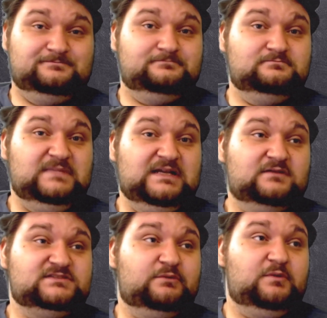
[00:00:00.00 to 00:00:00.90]

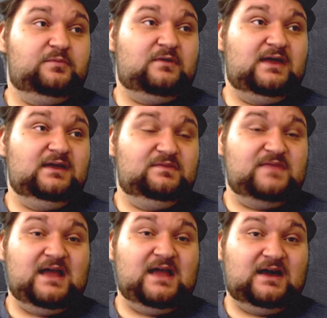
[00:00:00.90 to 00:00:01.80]
So we play
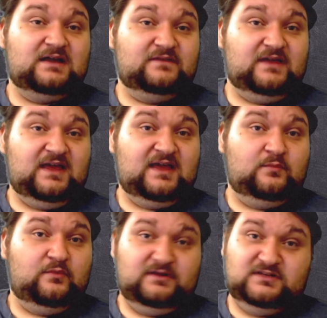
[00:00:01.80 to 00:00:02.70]
that kind of a game
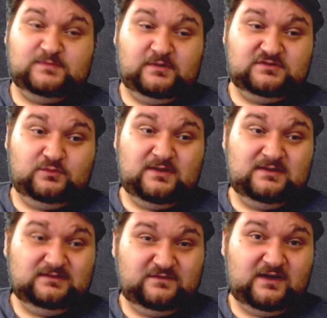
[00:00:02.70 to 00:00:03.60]
where you're supposed to win
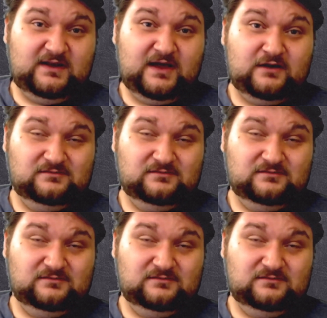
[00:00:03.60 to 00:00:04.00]
to find out.